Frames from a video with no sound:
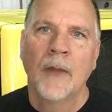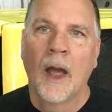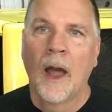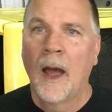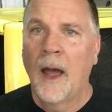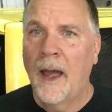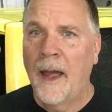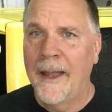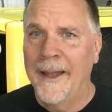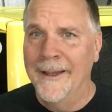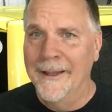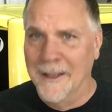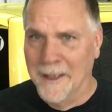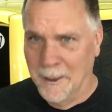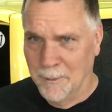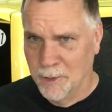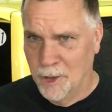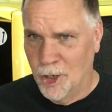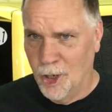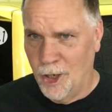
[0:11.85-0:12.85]
Hi,
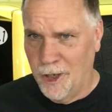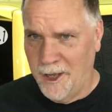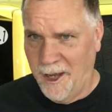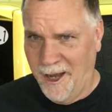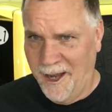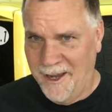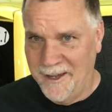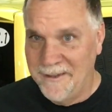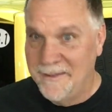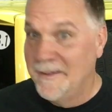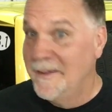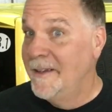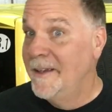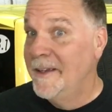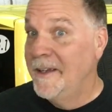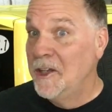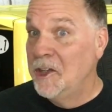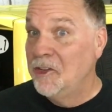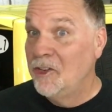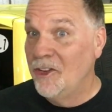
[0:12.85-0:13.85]
I'm Car Dad.
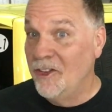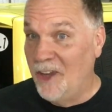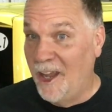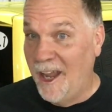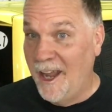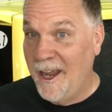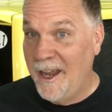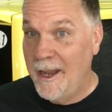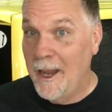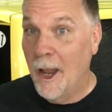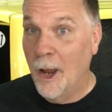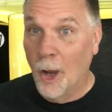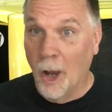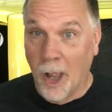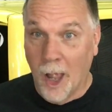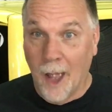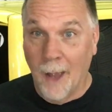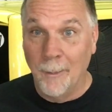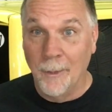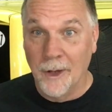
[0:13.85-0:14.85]
Today
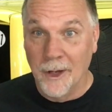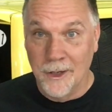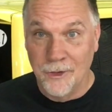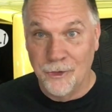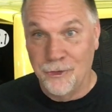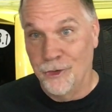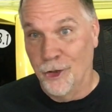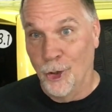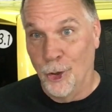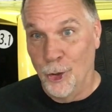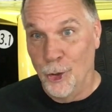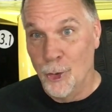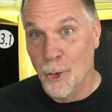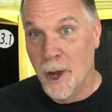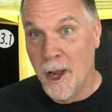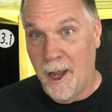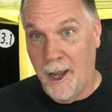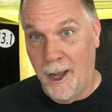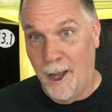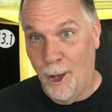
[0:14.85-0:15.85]
I'm going to show you
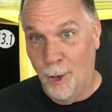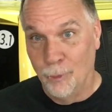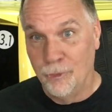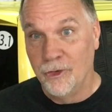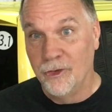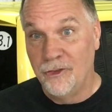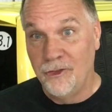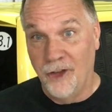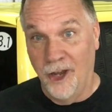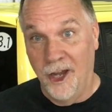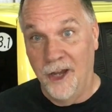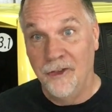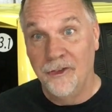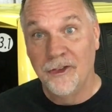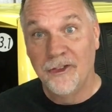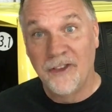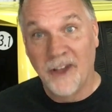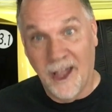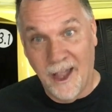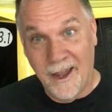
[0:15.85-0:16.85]
how to change a
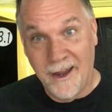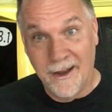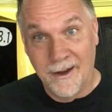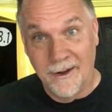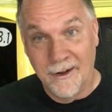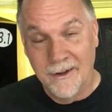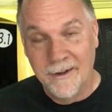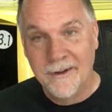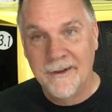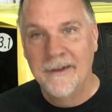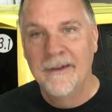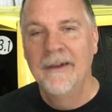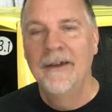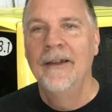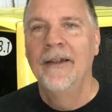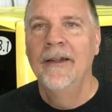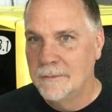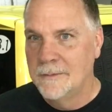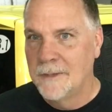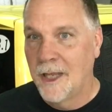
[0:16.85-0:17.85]
tire.
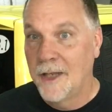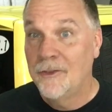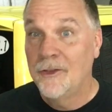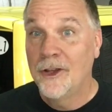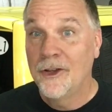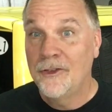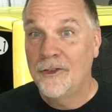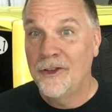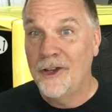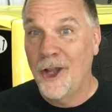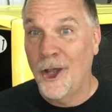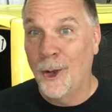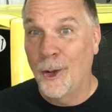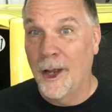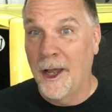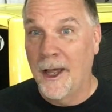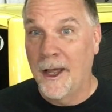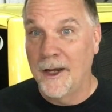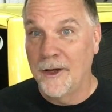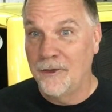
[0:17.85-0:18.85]
It's good to know
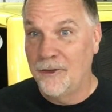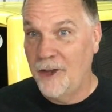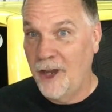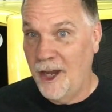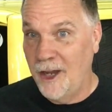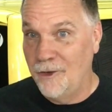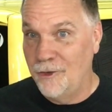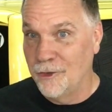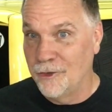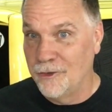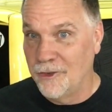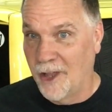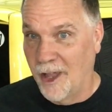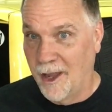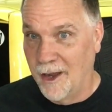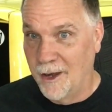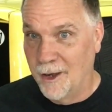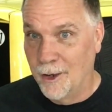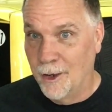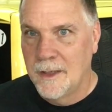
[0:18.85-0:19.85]
how to change your
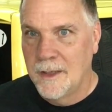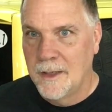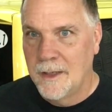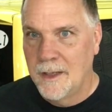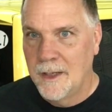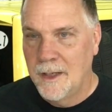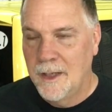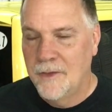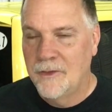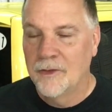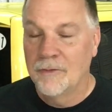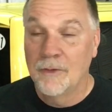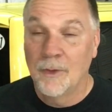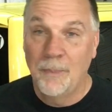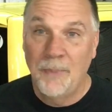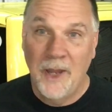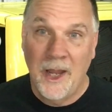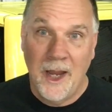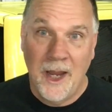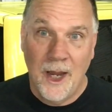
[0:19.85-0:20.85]
tire. It's a
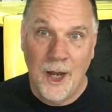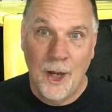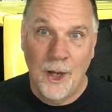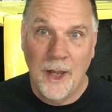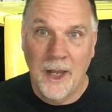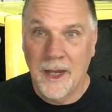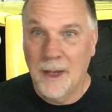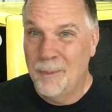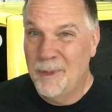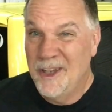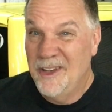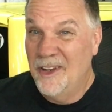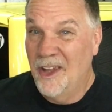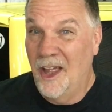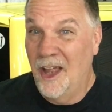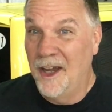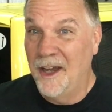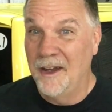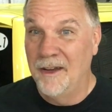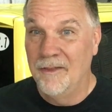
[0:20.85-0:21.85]
repair that can be
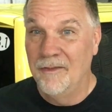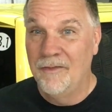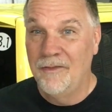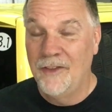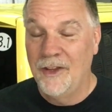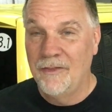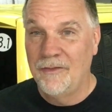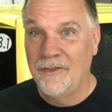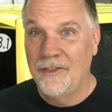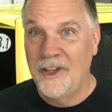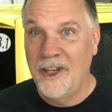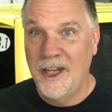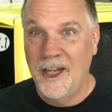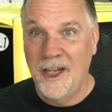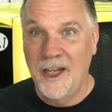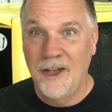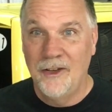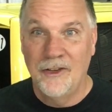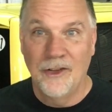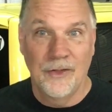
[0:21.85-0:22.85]
done in
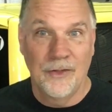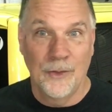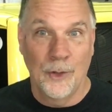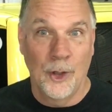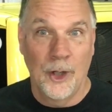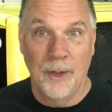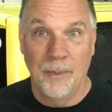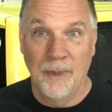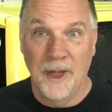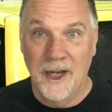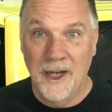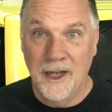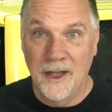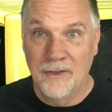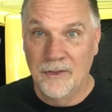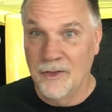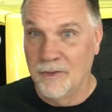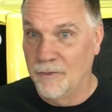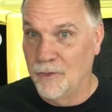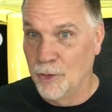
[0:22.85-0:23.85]
15 to 30
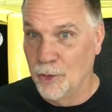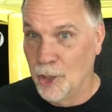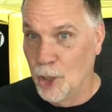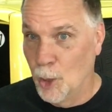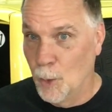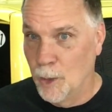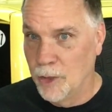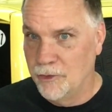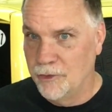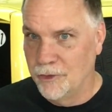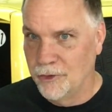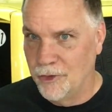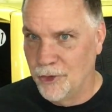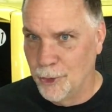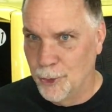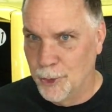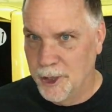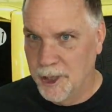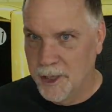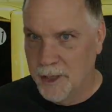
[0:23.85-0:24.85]
minutes if you know what you're
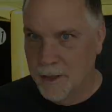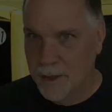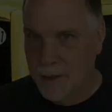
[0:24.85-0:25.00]
doing.